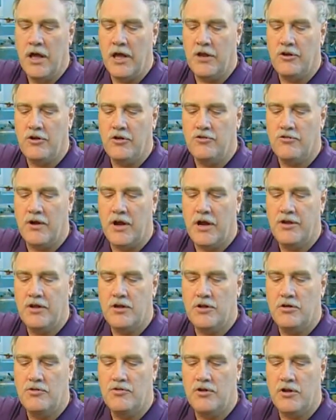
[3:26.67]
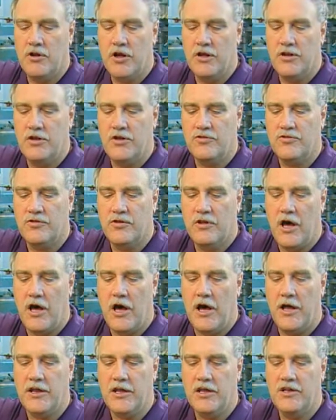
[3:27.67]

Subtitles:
and you try to use it on this slot,